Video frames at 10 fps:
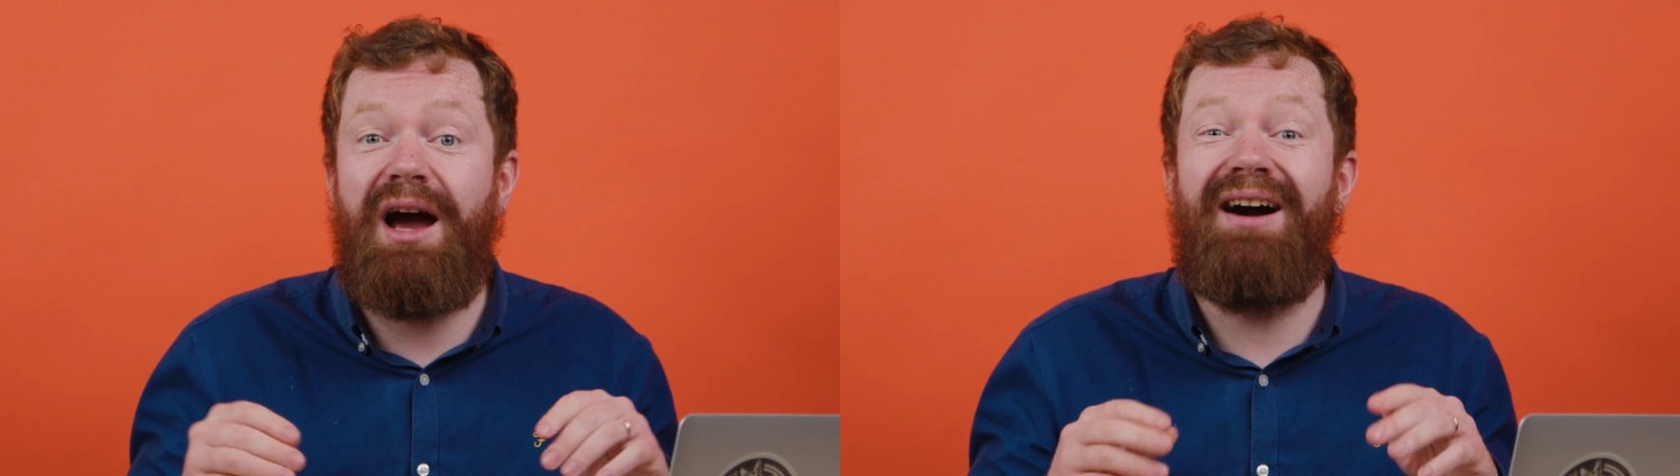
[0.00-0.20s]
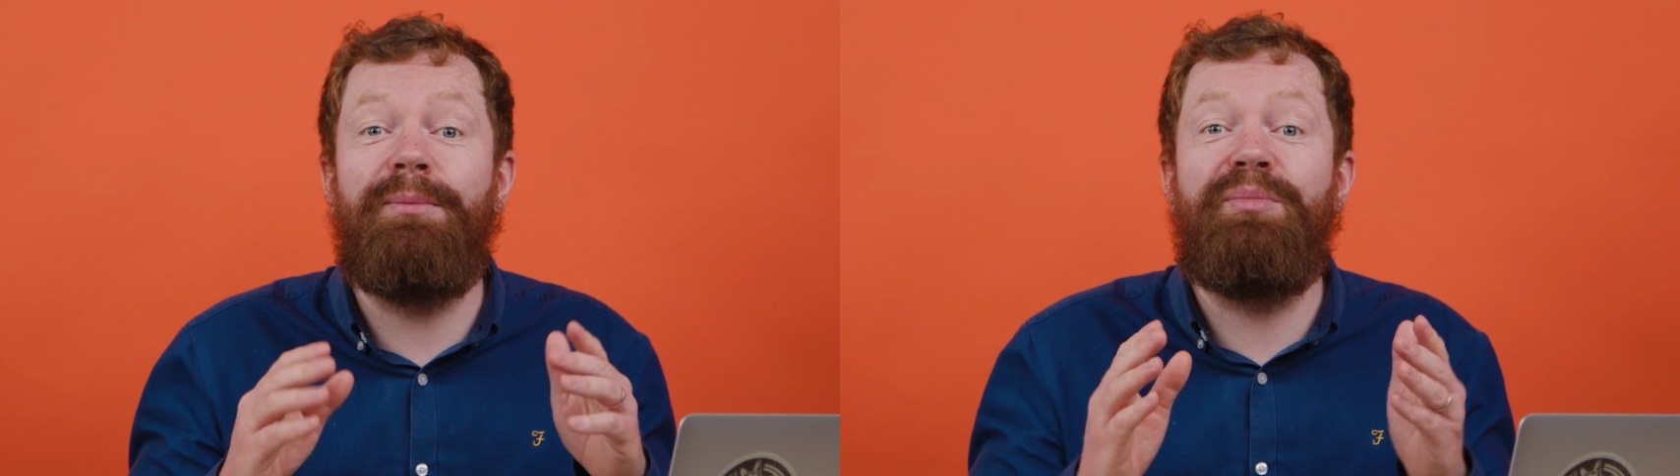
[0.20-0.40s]

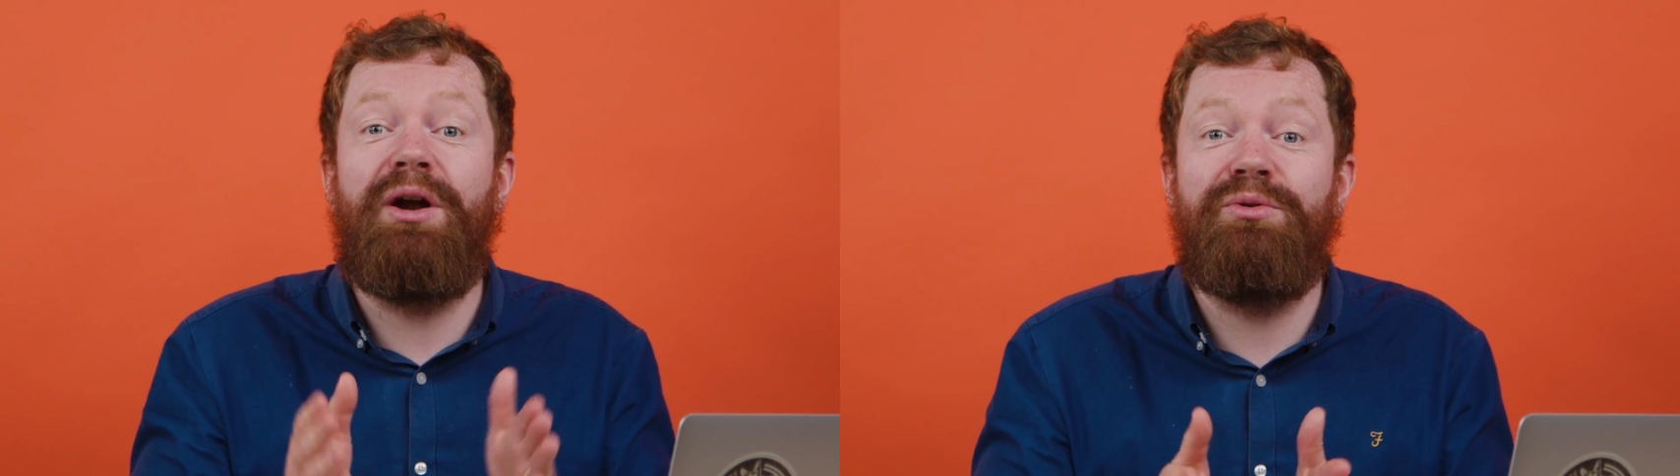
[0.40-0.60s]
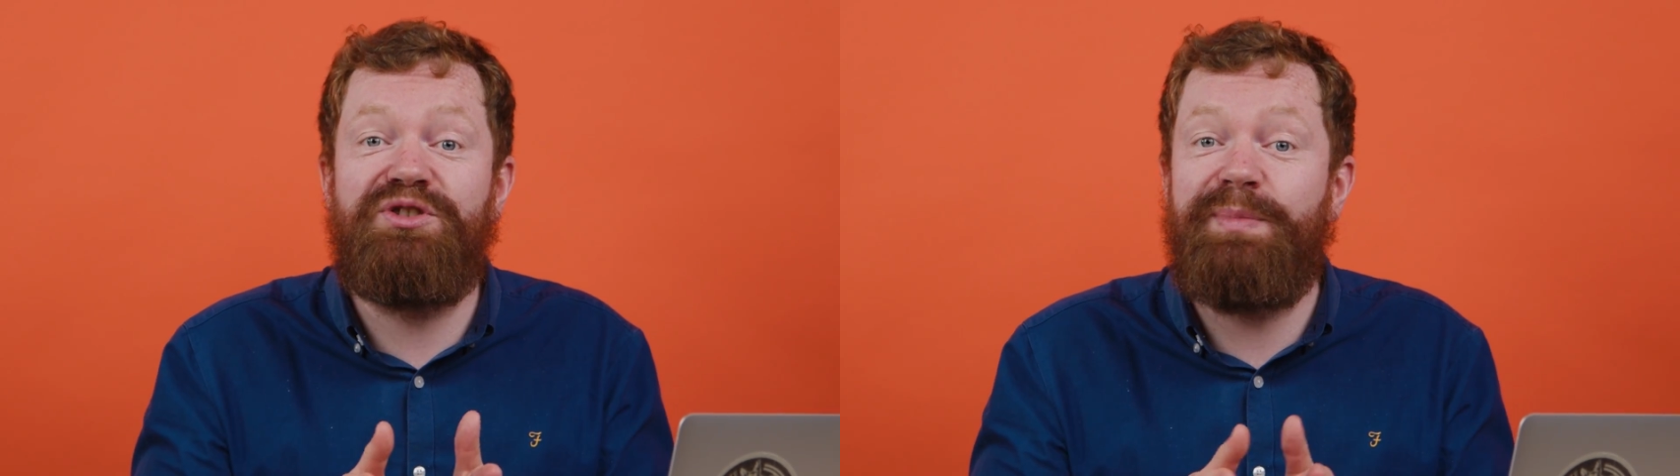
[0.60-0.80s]
our
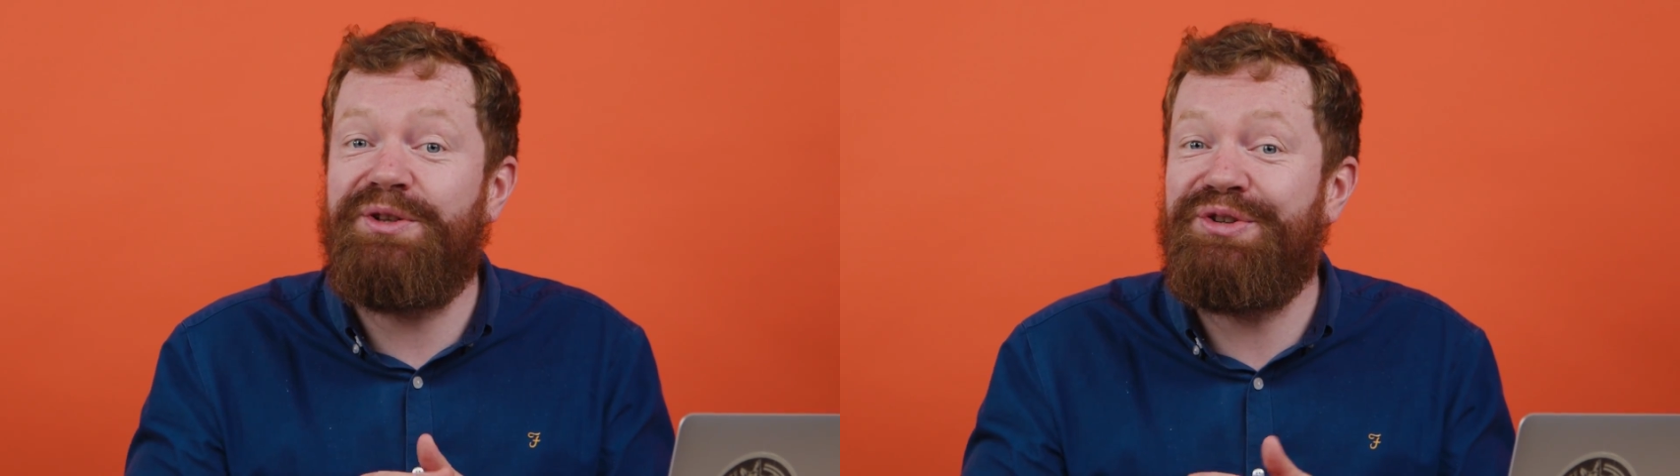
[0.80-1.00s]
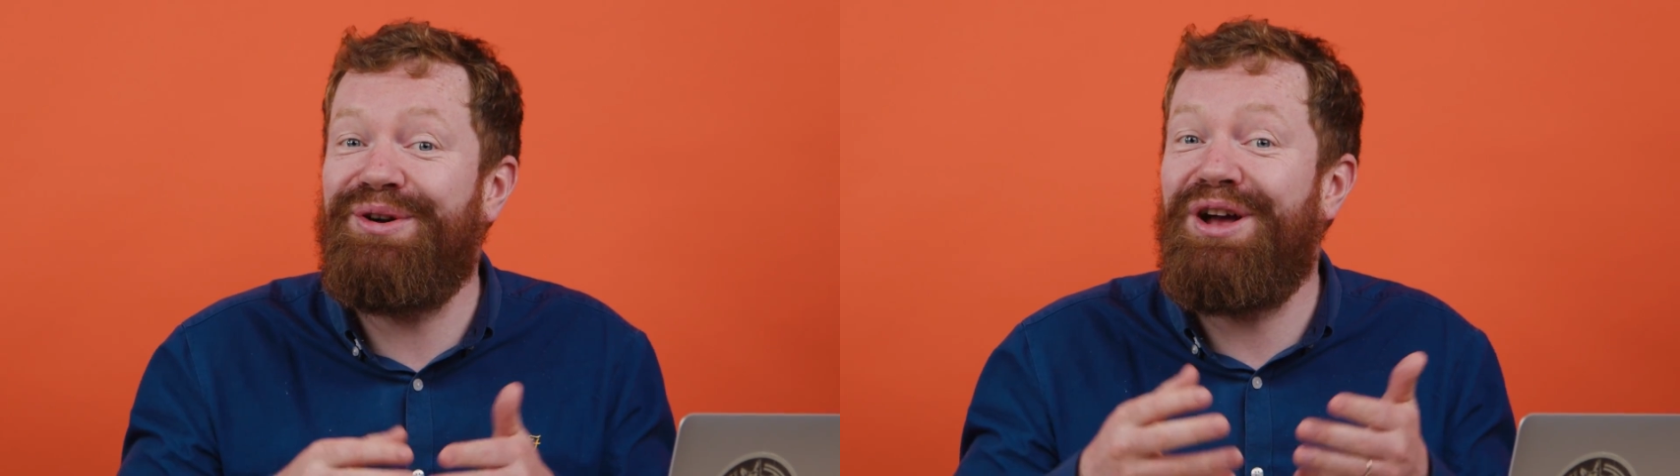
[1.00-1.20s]
proud
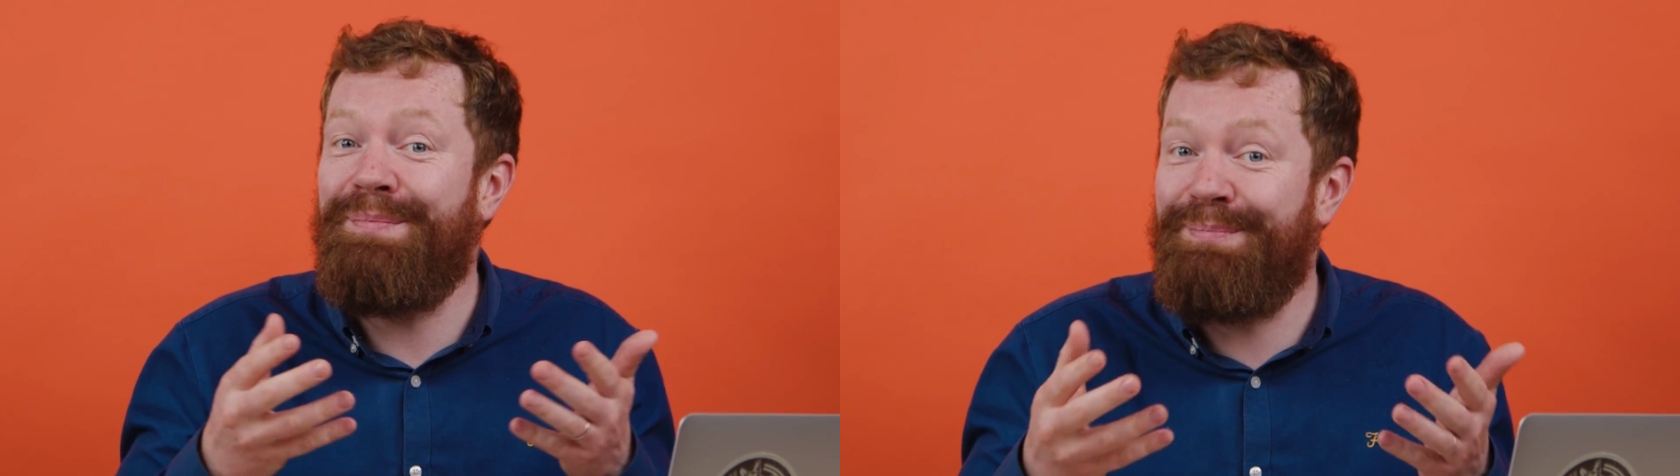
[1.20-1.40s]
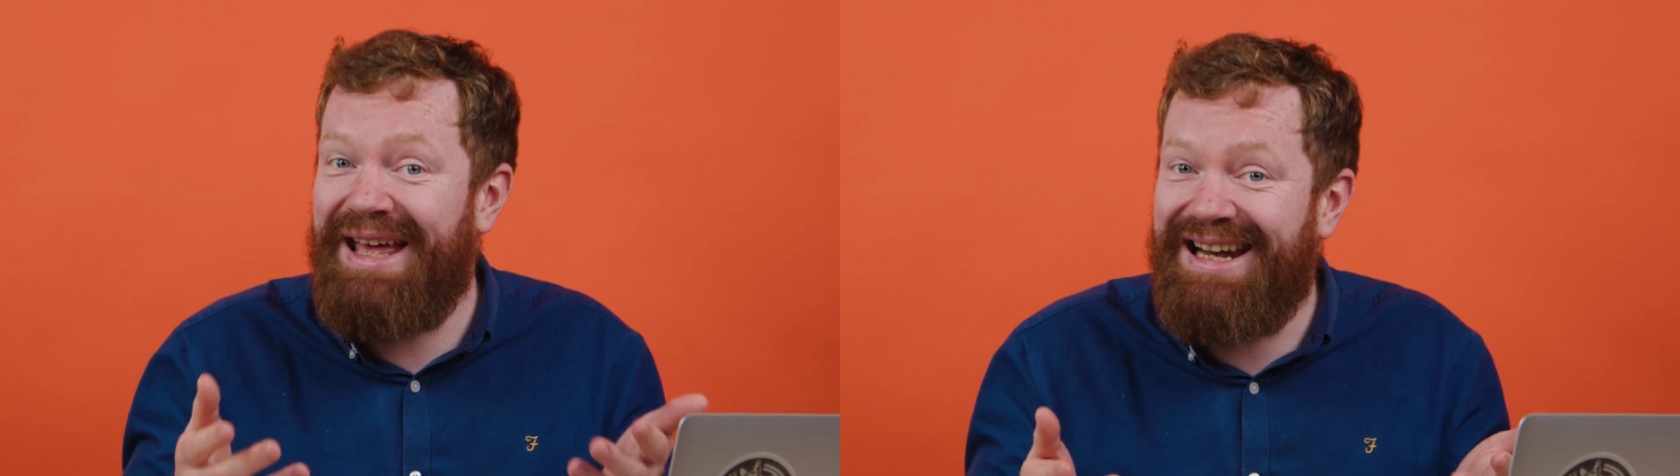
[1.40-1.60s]
sponsor
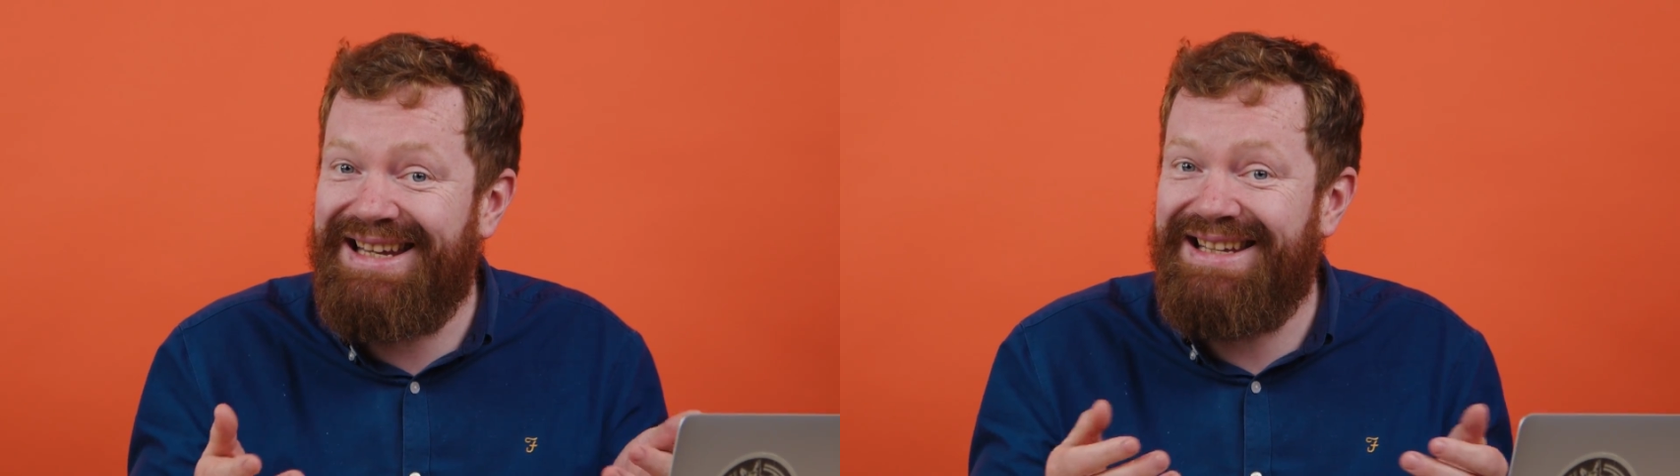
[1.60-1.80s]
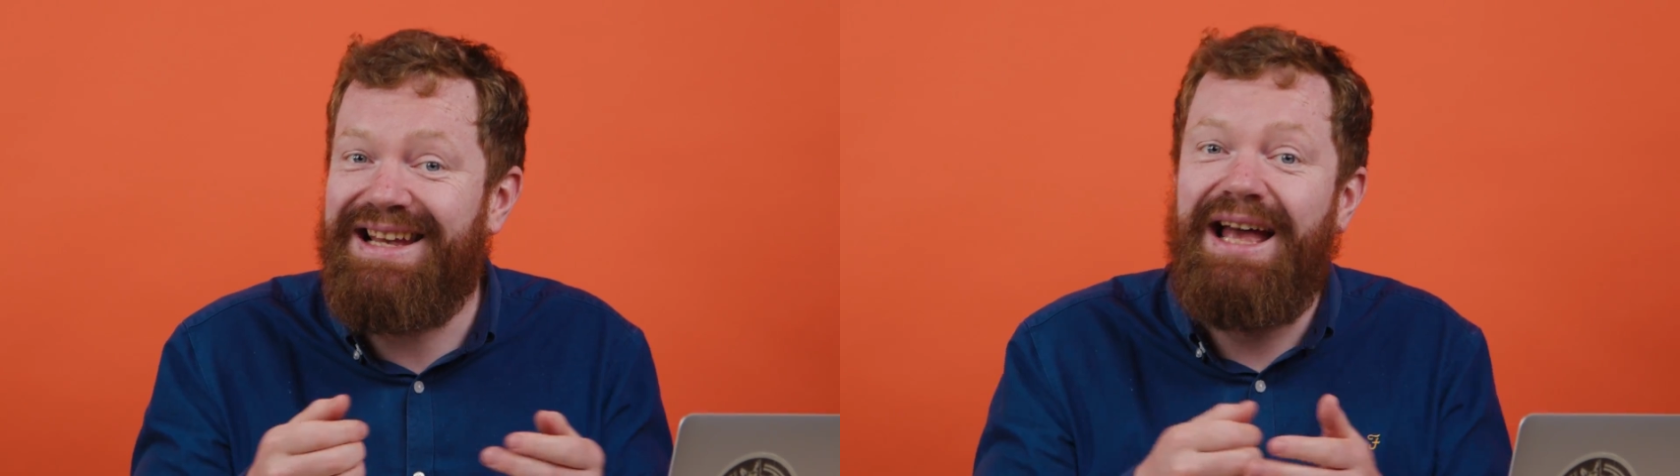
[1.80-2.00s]
Amenities